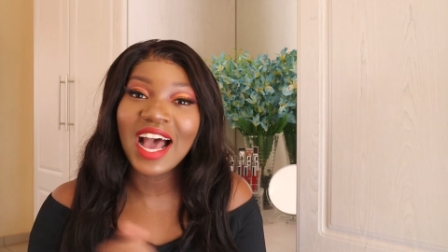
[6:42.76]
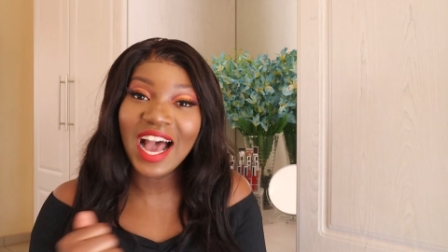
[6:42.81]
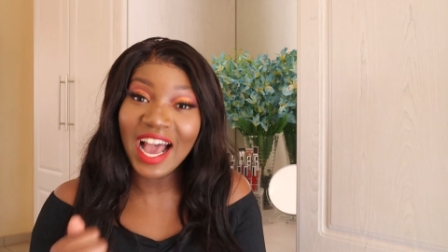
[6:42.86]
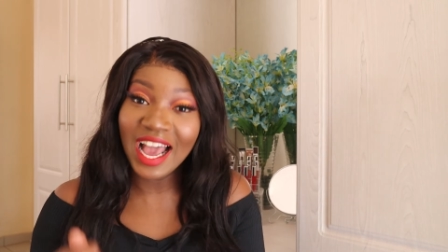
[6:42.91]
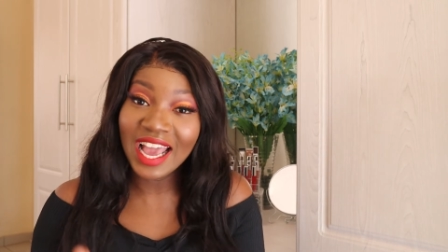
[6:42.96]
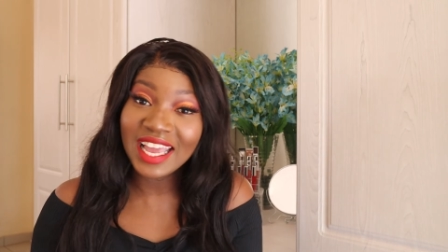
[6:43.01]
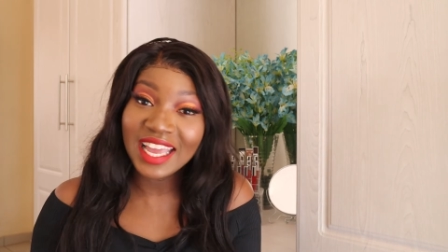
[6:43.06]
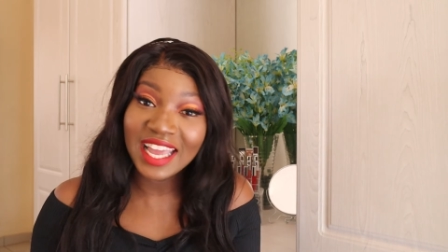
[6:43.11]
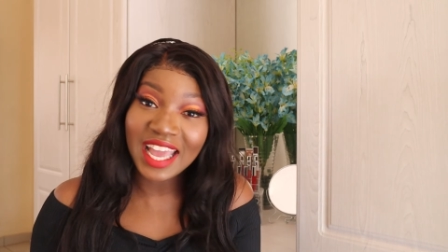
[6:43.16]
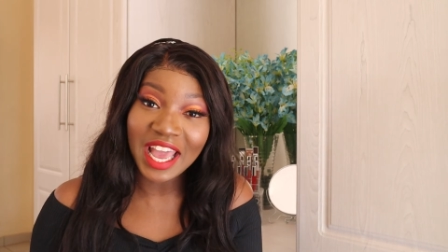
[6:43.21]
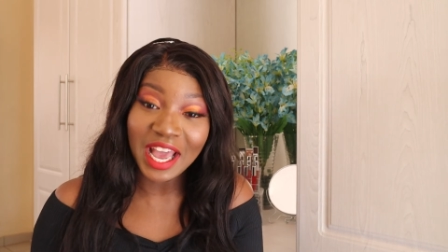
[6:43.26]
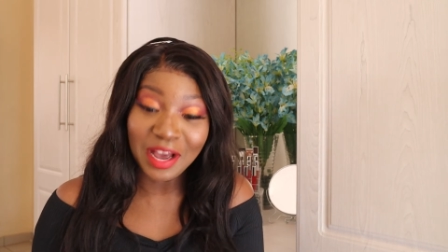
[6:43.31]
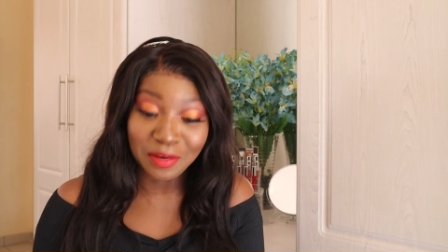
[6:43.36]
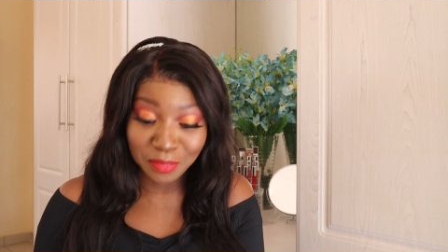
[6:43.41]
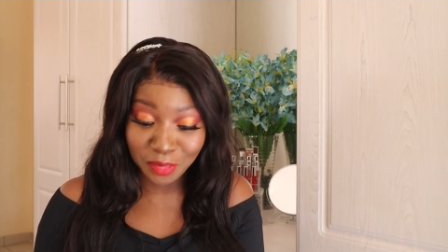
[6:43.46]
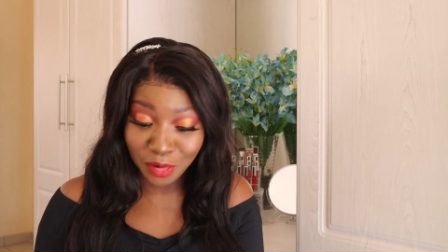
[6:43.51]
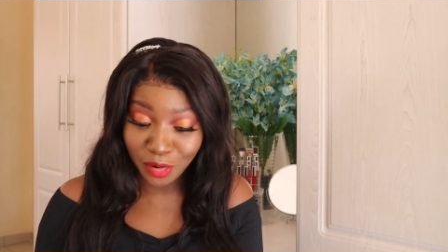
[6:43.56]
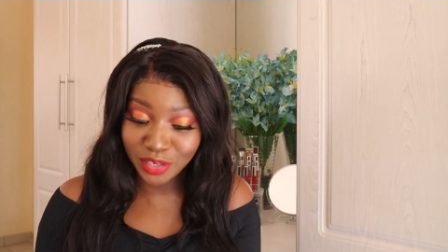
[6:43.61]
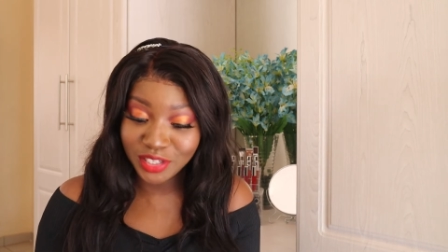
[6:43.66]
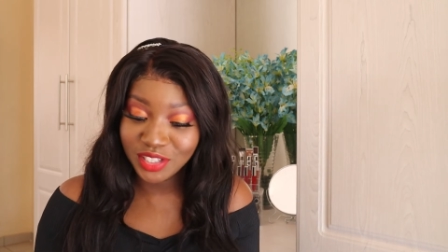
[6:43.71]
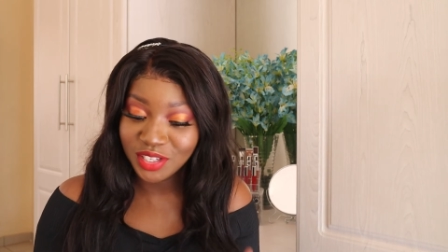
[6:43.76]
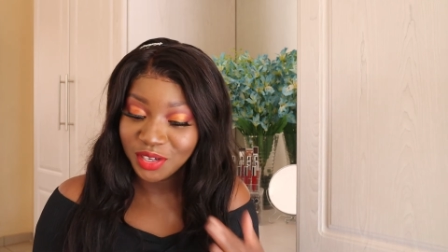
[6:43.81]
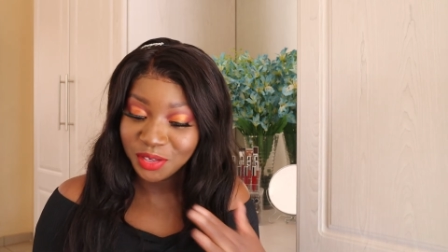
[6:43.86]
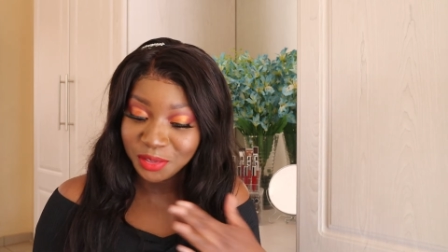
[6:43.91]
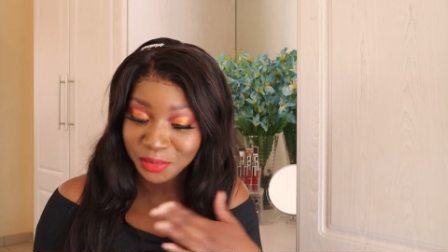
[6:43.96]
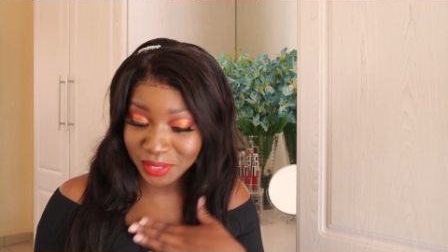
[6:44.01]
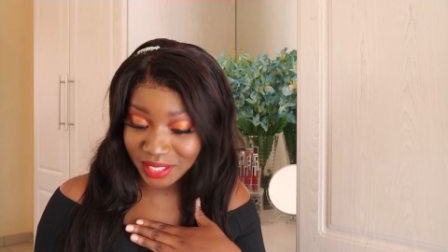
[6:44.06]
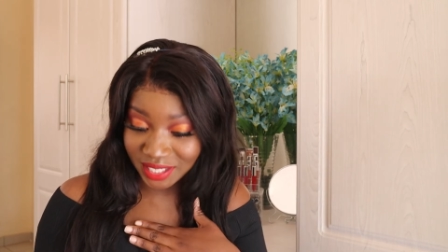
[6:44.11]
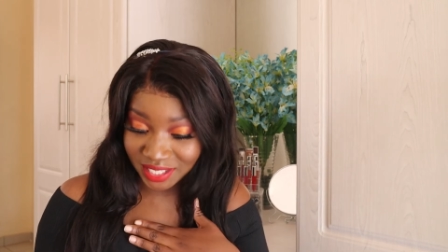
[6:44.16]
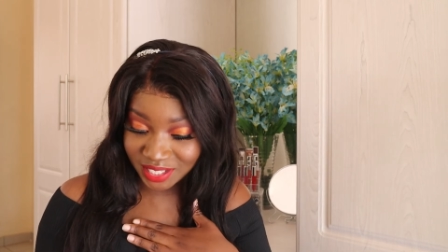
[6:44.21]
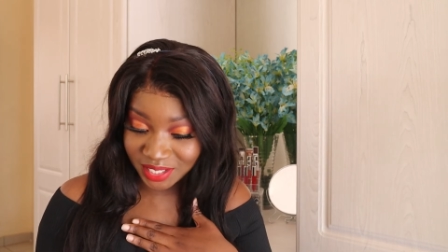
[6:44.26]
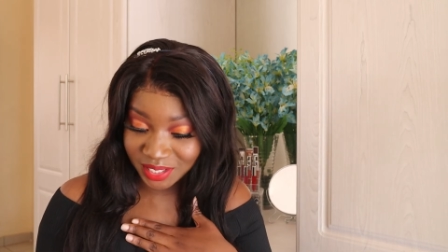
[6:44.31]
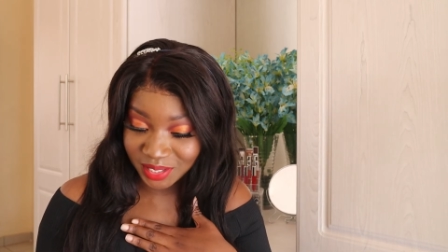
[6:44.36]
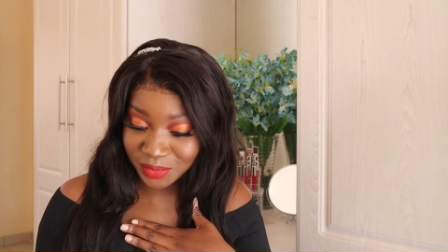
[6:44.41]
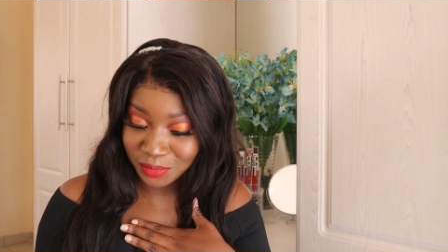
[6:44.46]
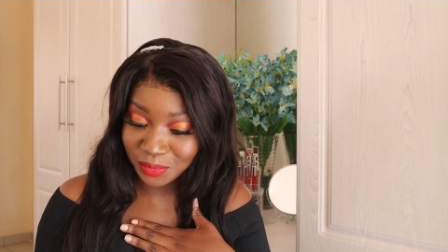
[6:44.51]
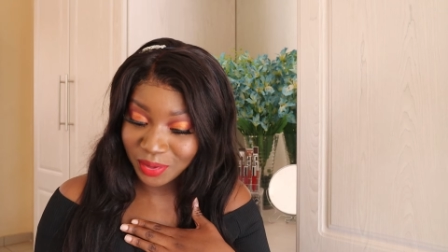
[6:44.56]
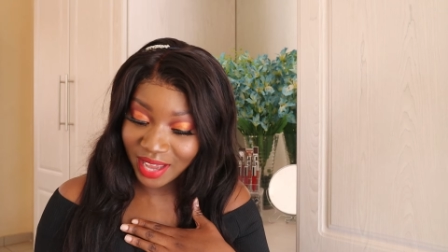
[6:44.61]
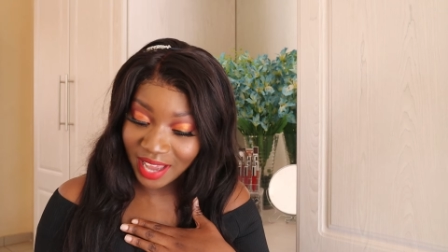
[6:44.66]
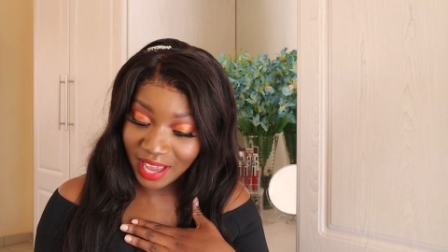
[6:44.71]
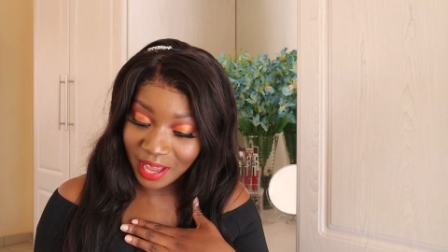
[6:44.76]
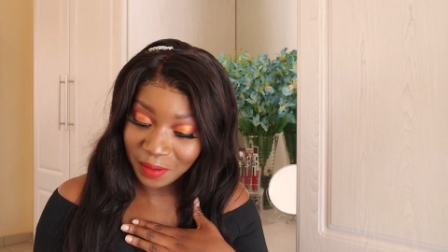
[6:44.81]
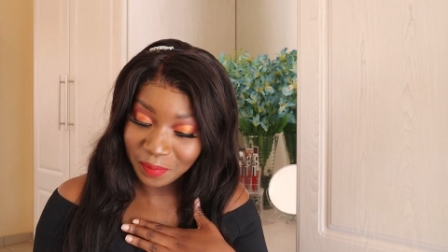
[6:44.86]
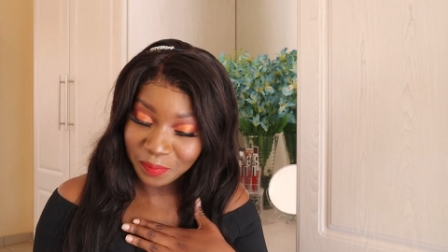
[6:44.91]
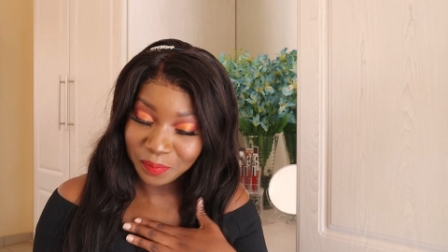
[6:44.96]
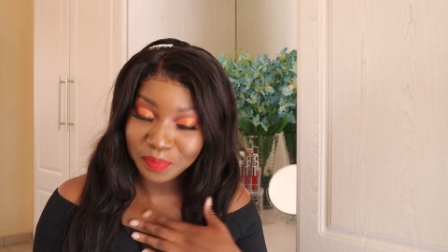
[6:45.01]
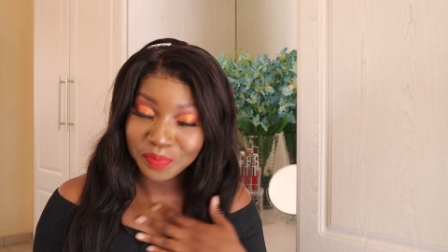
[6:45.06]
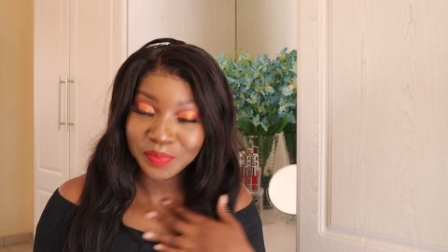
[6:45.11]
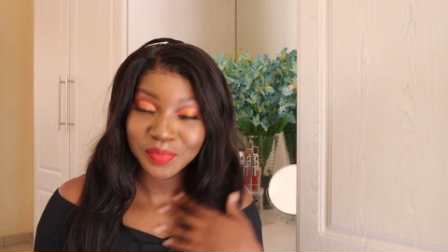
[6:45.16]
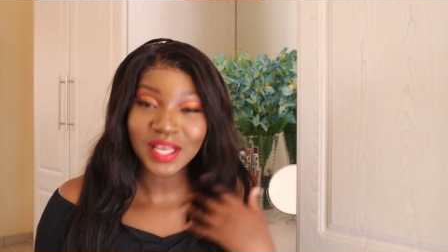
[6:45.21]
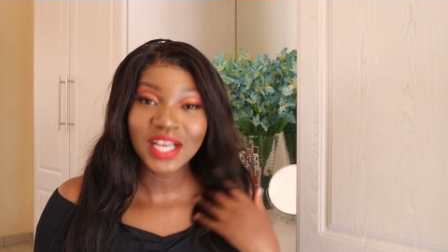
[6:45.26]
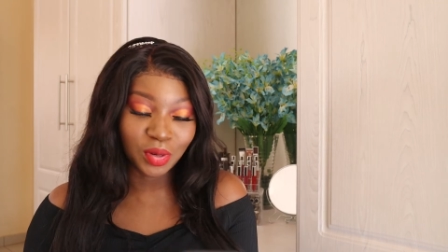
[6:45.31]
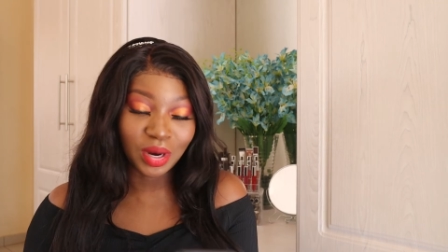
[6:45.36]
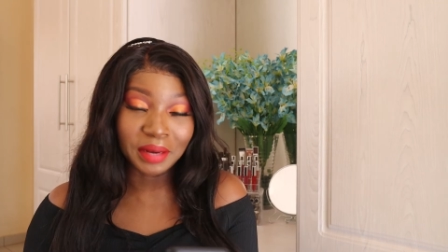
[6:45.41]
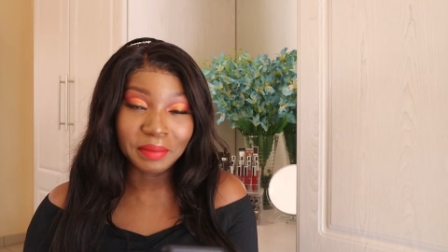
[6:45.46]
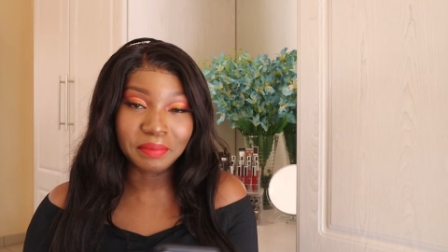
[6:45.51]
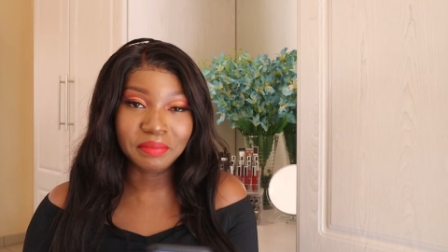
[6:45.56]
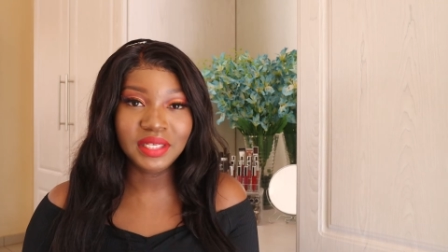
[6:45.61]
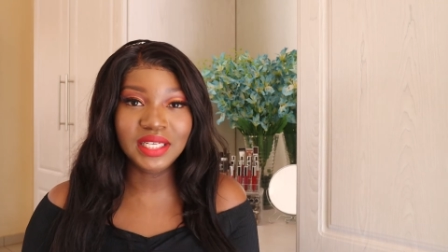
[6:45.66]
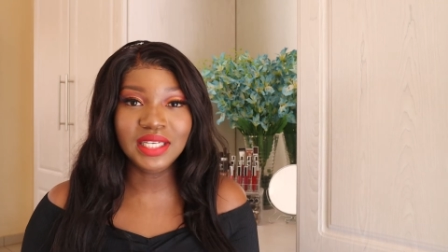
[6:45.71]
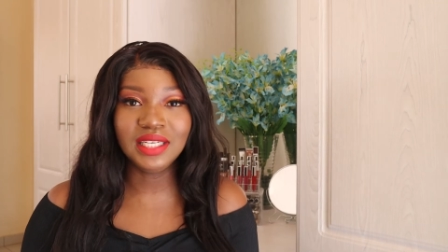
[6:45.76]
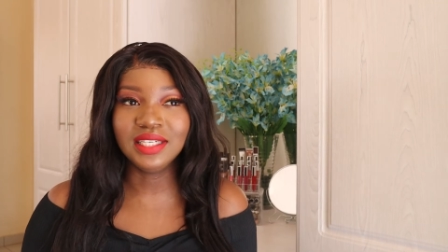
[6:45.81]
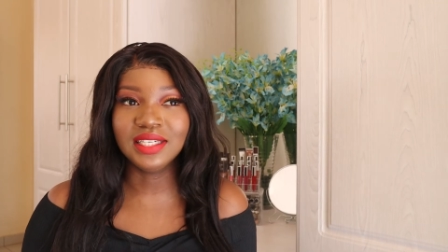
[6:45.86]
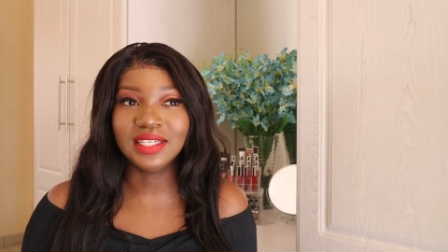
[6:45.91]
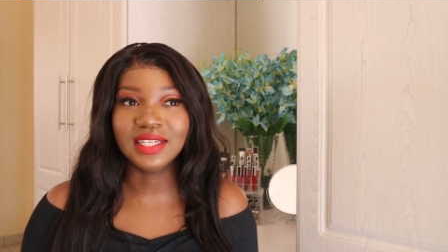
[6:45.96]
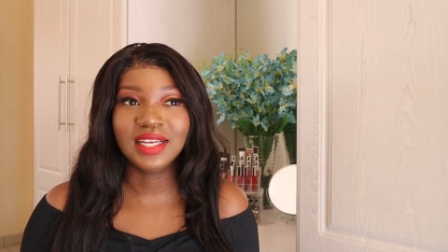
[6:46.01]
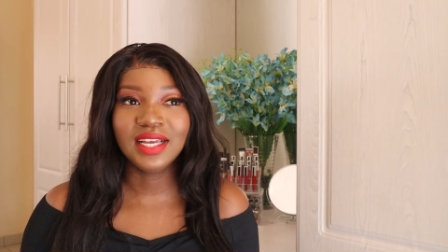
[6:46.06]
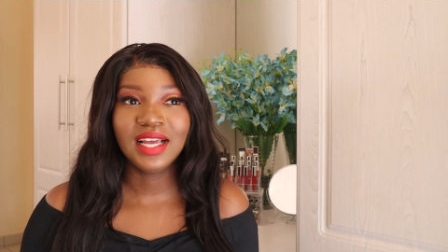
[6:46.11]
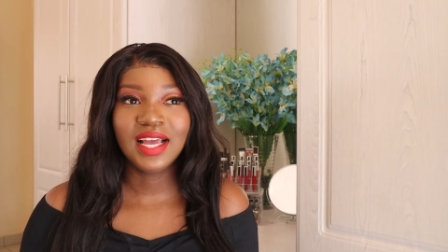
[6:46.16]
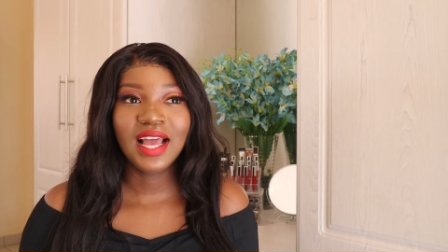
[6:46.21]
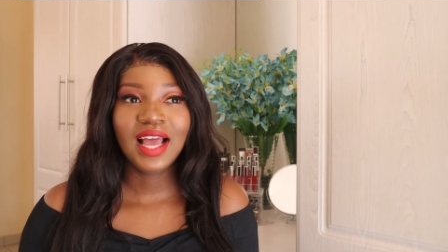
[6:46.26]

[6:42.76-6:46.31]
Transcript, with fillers: I am not rich, okay? You are mean.